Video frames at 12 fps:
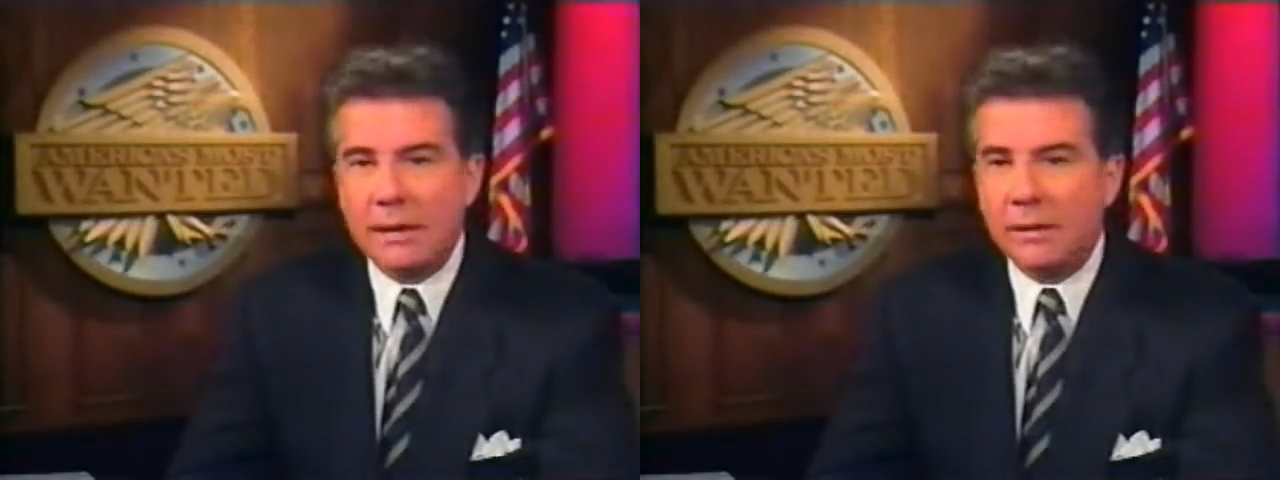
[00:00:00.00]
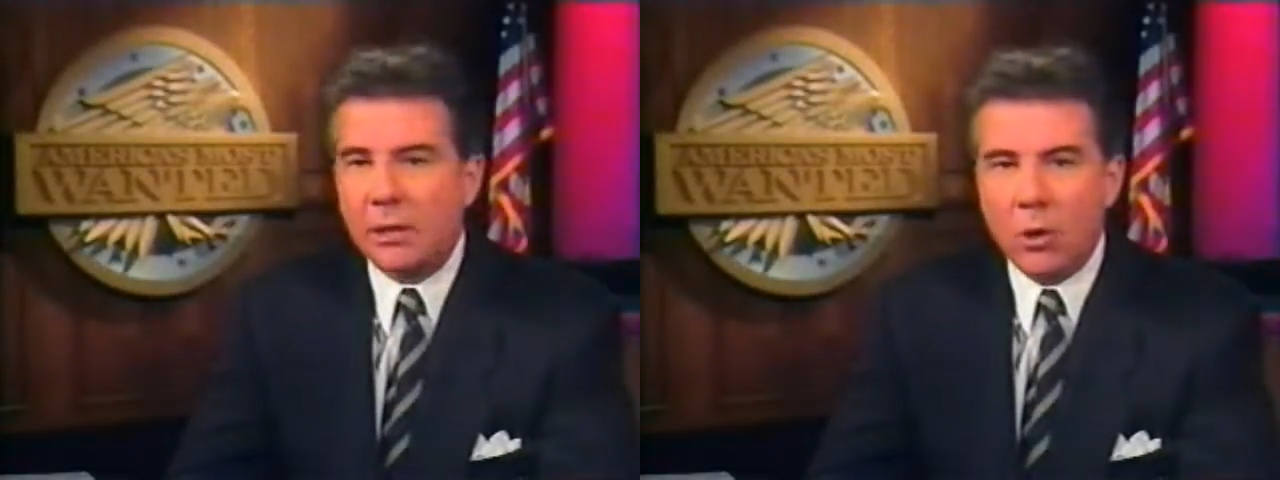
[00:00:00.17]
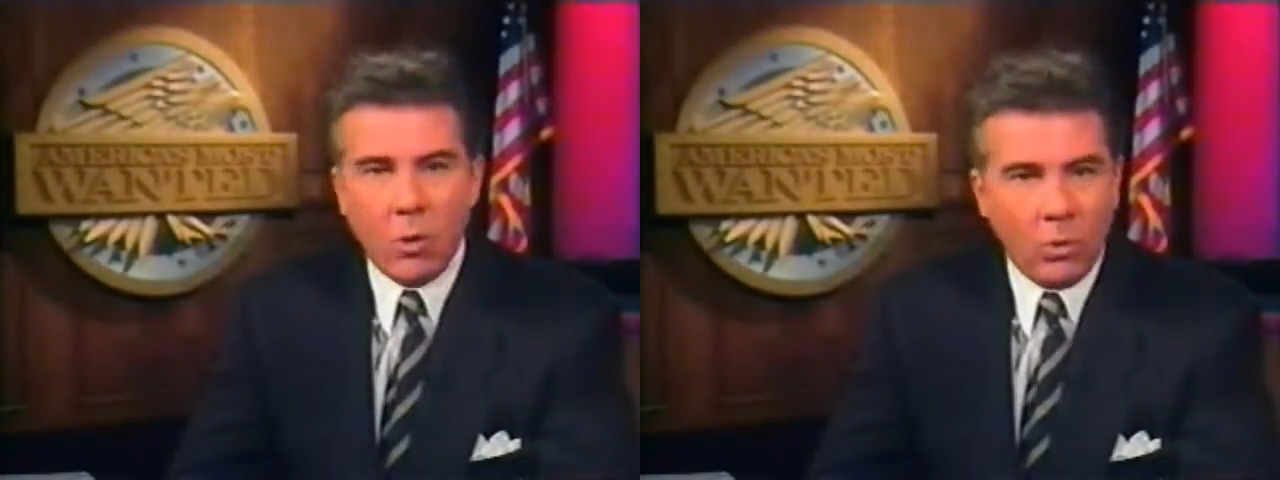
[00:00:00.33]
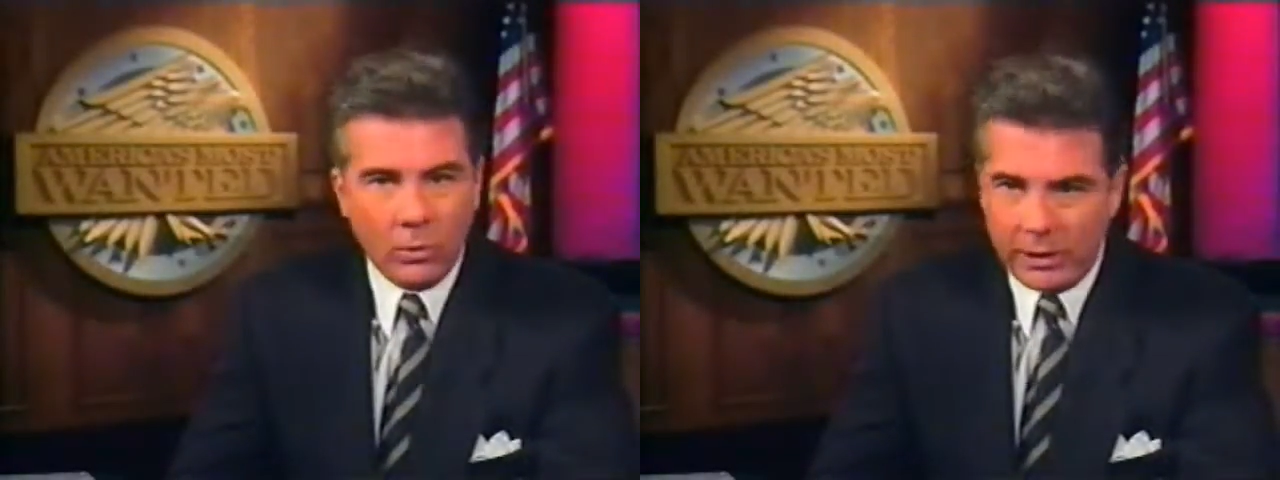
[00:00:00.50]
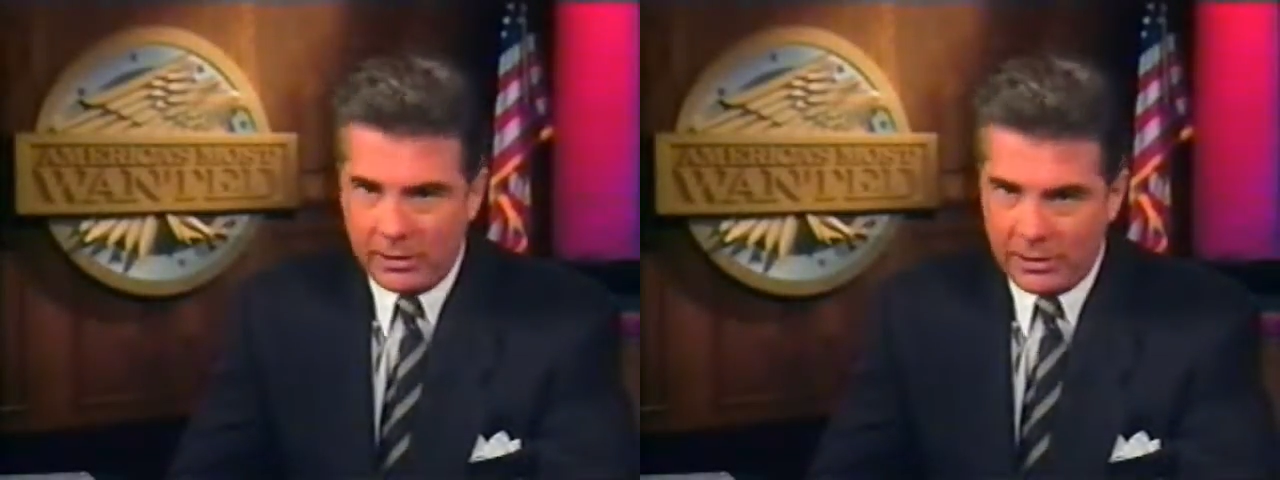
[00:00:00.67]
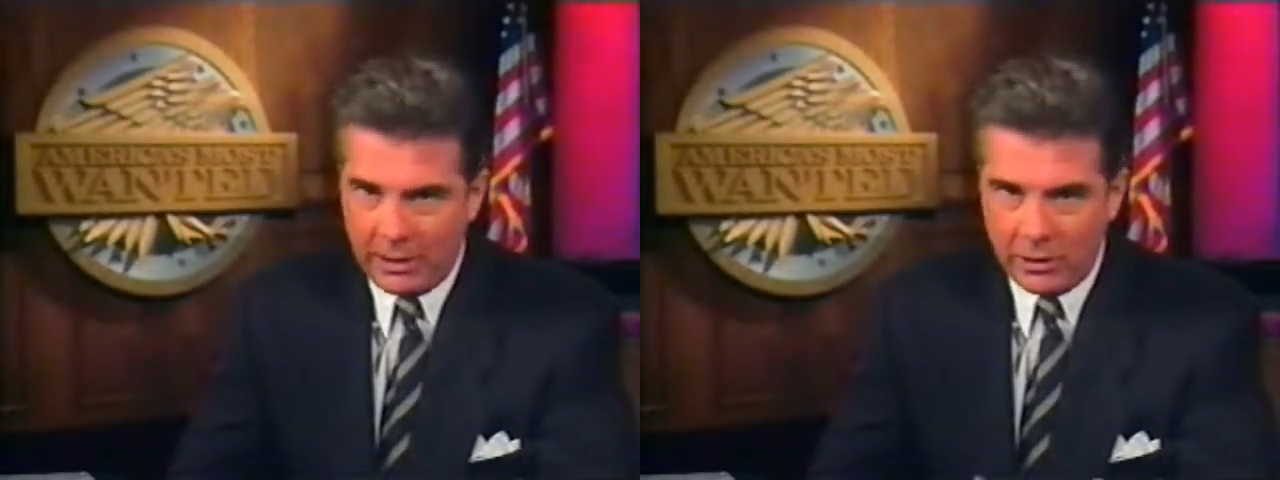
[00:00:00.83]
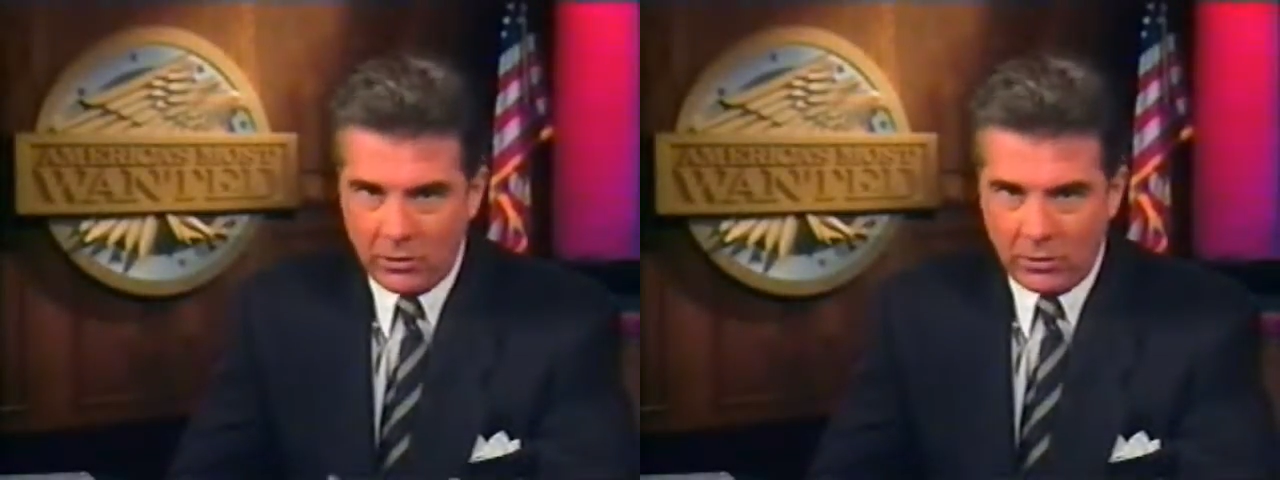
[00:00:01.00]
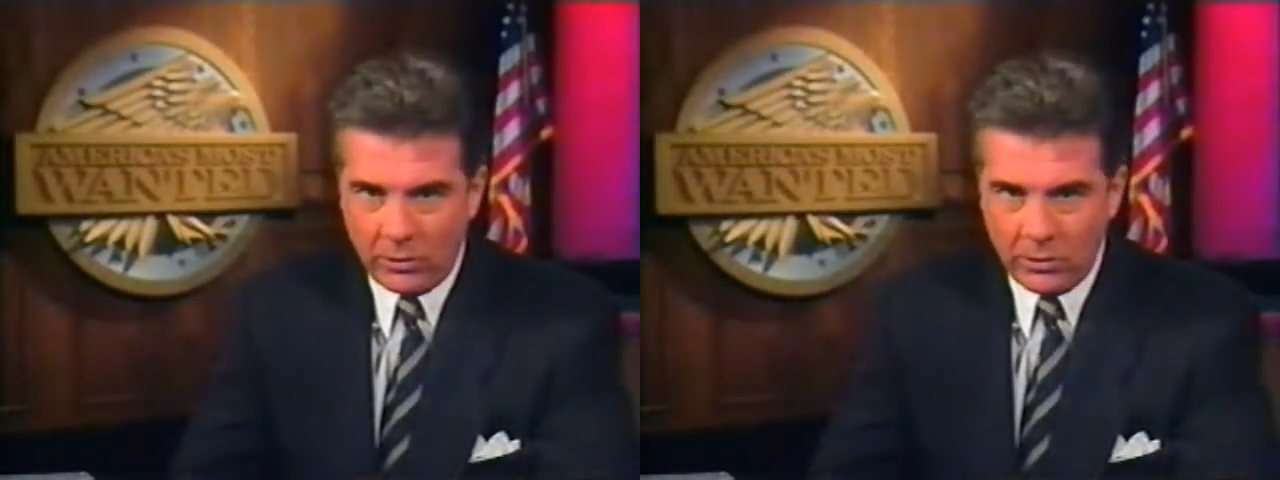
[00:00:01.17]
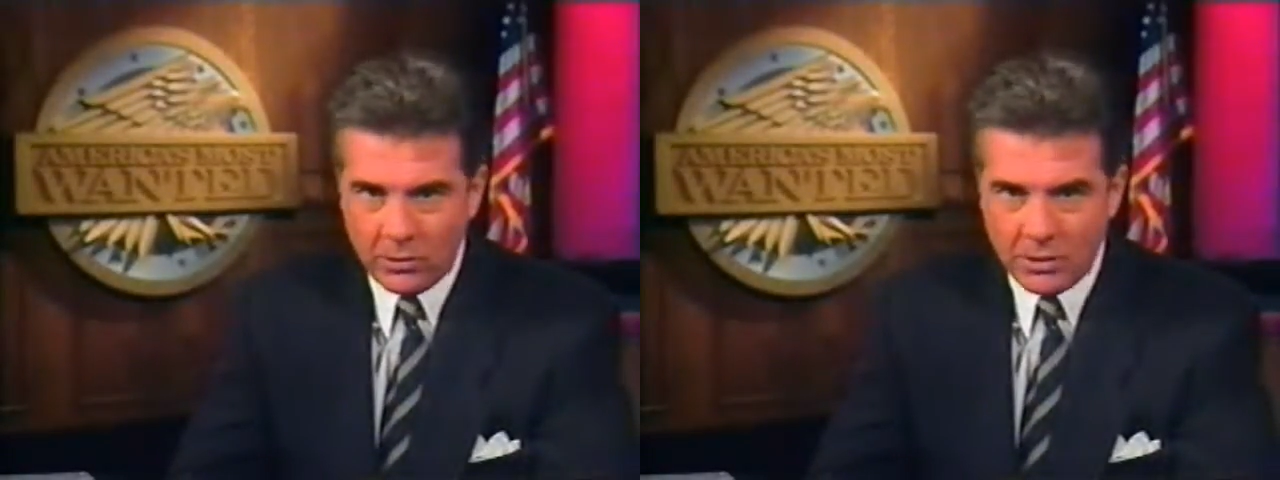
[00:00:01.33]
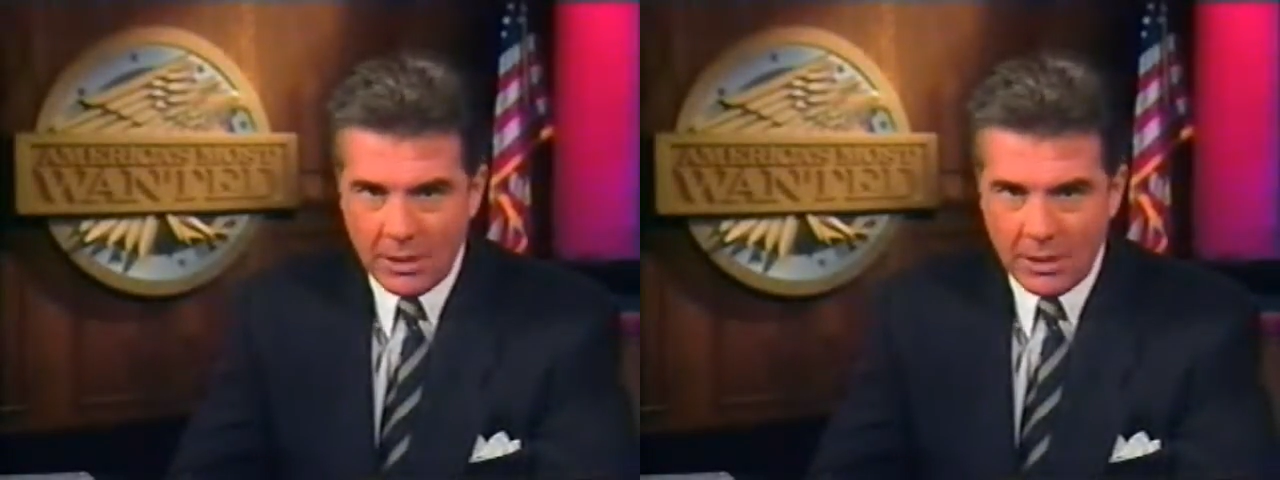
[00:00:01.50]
the only thing you lose.